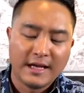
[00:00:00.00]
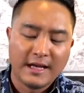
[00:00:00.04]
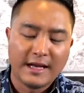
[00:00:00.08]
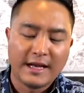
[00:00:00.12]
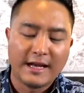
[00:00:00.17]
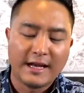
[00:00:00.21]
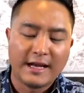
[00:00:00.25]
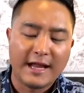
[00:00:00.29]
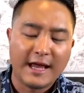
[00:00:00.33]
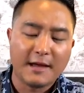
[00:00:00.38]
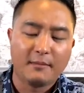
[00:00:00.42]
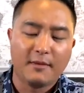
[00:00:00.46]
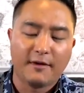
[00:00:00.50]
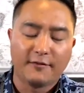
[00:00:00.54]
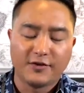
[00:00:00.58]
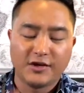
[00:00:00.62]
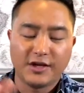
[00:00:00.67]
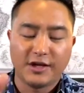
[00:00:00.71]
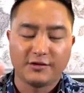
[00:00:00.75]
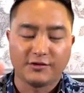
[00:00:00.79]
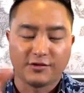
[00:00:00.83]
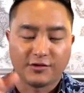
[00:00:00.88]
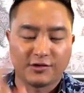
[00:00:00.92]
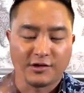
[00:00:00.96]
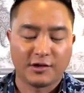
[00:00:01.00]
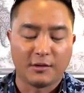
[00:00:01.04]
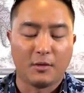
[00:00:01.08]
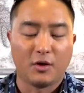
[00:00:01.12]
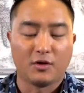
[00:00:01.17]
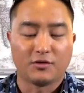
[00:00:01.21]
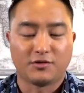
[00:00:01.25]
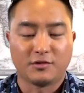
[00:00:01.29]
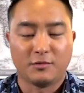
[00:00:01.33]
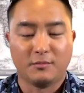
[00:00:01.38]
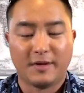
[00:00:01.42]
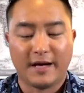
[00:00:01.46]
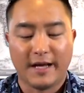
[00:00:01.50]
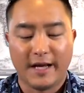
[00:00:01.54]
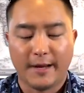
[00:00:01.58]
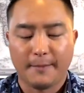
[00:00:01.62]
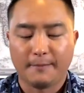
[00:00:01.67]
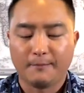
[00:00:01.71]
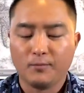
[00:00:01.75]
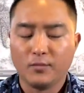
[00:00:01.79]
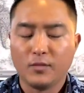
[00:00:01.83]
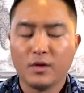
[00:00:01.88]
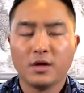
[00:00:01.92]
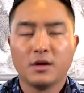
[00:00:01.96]
in the name of Jesus. Come on, somebody.
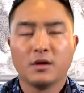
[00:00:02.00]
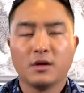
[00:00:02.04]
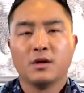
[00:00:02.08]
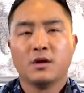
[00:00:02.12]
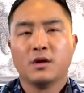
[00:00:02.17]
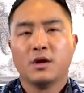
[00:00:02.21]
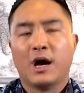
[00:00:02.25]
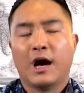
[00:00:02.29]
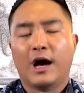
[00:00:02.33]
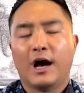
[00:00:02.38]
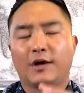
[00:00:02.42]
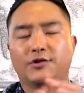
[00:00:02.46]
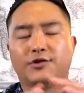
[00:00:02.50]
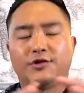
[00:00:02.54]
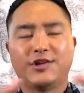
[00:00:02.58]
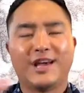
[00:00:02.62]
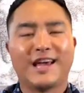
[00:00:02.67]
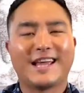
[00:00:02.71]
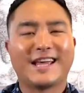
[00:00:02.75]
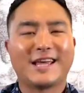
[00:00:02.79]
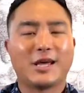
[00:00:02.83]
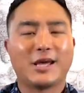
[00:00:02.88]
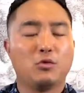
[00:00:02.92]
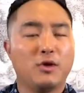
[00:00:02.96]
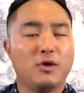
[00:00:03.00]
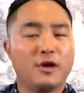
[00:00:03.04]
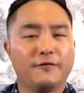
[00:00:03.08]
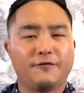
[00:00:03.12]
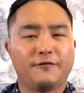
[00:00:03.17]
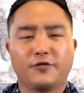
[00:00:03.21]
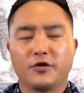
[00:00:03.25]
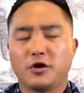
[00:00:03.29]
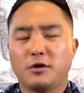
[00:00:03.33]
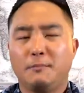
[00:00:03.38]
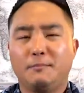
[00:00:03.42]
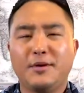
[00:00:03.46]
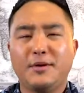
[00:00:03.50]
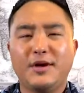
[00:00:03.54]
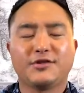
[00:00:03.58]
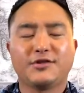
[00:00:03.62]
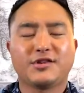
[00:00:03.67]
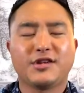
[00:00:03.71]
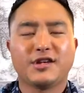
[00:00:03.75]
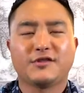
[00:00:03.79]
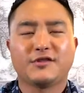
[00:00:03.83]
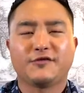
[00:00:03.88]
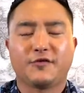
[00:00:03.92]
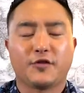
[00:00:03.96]
A second one for your
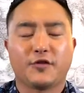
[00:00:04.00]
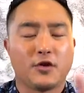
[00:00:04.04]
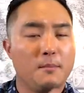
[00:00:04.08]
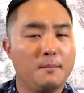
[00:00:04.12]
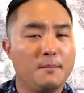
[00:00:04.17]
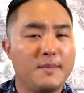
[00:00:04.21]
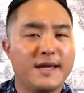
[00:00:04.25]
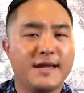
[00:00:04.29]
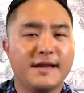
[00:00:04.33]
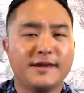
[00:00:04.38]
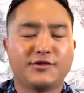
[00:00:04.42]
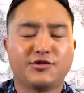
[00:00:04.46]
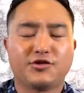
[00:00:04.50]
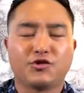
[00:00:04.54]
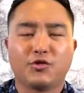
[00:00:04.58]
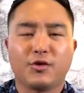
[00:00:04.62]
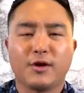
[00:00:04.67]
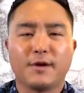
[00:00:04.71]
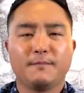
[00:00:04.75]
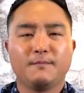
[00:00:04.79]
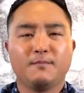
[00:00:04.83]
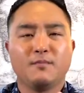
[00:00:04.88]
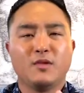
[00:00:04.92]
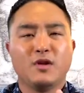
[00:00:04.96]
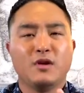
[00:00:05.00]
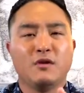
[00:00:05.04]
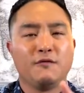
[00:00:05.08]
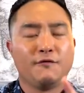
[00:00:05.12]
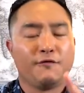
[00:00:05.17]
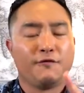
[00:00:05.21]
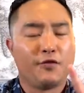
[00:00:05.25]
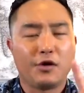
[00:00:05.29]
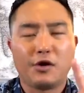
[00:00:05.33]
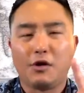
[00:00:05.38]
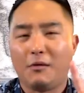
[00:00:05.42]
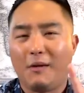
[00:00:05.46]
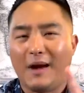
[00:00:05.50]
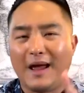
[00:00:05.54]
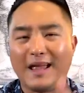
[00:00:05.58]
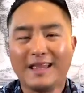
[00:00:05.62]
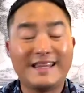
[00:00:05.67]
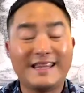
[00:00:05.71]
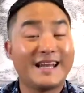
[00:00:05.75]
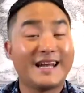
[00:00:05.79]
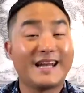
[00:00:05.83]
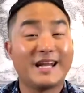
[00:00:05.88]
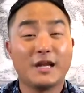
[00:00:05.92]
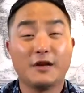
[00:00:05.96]
business, for your ministry, for your
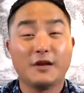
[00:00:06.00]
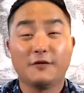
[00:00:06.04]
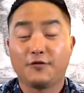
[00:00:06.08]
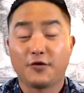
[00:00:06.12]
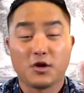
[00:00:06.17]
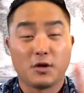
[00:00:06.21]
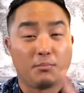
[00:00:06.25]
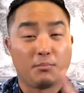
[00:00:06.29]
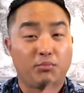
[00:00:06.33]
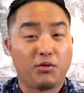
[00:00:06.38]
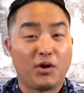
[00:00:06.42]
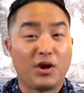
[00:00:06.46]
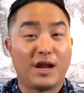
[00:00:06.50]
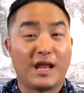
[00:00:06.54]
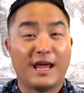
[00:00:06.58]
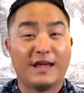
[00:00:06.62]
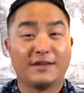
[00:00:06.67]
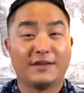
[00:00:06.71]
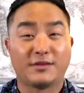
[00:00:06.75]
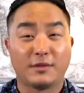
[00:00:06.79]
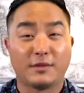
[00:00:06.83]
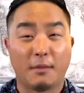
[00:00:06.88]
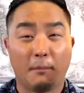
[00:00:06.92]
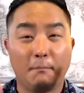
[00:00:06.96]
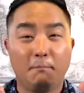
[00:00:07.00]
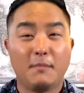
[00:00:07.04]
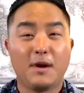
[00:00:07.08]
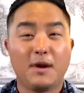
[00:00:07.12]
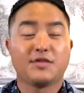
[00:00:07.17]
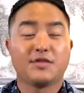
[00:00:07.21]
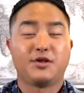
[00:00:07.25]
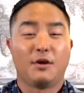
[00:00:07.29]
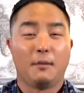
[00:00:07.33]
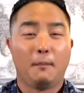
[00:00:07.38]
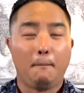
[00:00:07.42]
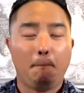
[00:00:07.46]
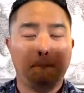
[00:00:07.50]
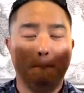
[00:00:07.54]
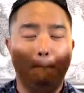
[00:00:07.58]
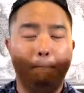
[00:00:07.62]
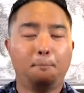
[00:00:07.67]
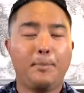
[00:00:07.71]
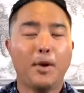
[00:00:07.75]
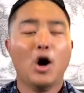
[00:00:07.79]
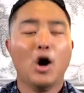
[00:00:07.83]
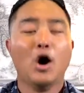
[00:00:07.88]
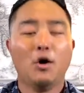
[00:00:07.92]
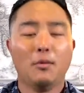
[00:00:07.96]
identity, for your prayer. It's a month of
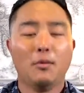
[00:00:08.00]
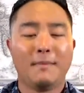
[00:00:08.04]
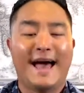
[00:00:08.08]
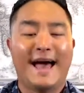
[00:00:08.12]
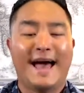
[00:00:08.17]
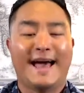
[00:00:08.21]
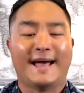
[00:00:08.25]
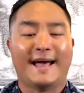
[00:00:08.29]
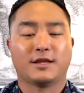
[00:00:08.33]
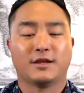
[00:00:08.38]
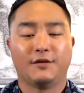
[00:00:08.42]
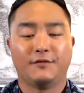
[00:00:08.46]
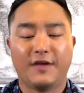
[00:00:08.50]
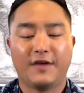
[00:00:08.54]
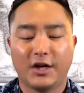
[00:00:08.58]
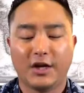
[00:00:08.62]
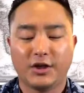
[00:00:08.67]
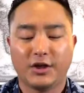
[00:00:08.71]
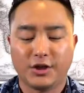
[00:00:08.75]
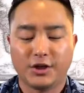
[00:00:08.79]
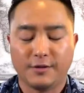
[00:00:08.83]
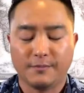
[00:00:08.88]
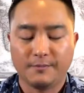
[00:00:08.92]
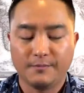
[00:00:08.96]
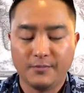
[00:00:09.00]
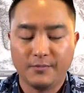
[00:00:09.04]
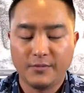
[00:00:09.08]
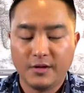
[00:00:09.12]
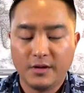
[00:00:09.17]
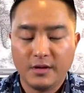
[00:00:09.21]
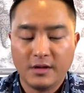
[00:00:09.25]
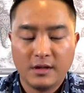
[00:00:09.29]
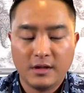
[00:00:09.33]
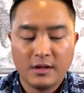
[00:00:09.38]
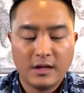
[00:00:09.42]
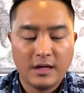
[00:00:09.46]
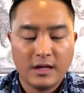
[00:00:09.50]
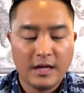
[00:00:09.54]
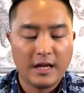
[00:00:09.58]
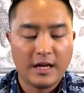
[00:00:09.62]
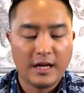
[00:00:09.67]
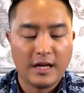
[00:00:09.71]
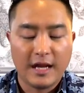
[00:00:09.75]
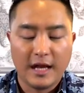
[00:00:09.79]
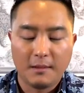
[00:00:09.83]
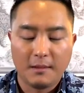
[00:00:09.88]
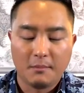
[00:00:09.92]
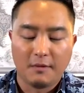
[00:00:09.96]
boom activation
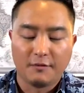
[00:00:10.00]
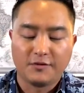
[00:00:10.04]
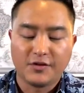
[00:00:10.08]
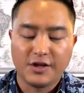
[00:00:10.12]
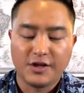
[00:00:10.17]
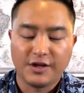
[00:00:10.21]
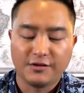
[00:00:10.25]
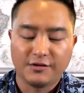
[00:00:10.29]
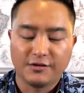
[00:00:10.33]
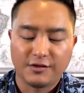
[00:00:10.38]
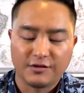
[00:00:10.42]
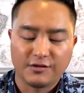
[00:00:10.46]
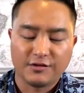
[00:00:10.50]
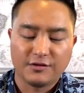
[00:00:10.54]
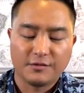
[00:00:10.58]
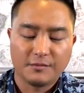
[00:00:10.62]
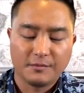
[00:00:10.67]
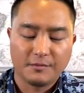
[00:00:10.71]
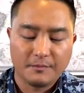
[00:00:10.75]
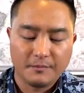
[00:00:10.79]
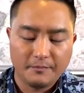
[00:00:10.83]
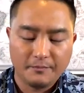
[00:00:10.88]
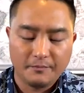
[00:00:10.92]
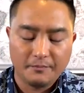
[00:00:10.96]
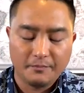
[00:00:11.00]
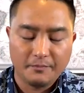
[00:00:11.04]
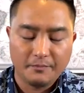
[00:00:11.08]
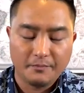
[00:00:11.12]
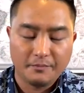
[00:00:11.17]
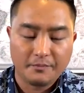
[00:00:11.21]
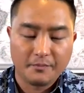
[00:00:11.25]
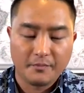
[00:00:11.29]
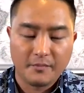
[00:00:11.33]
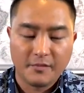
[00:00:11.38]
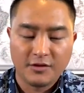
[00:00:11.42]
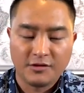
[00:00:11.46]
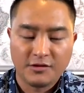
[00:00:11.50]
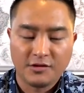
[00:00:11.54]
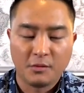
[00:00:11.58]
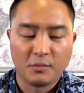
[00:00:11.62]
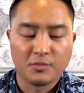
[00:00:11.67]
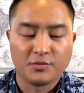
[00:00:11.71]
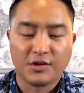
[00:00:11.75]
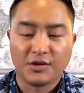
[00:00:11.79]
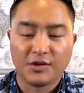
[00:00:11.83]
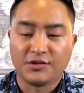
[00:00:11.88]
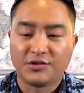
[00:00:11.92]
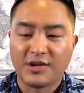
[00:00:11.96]
in the name of Jesus.
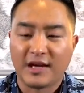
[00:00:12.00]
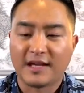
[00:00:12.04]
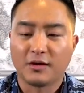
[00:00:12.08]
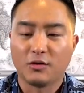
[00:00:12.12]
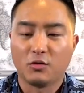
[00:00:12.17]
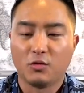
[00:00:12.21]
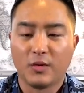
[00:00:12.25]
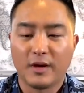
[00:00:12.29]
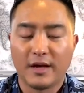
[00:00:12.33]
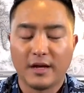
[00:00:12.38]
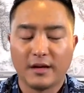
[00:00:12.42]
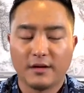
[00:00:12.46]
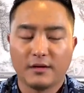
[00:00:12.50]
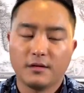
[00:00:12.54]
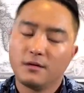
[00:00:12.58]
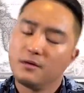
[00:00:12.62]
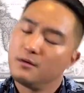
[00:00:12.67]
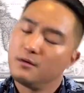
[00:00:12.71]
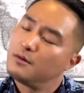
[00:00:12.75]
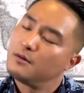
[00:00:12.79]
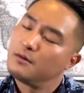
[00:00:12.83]
Some say second wind.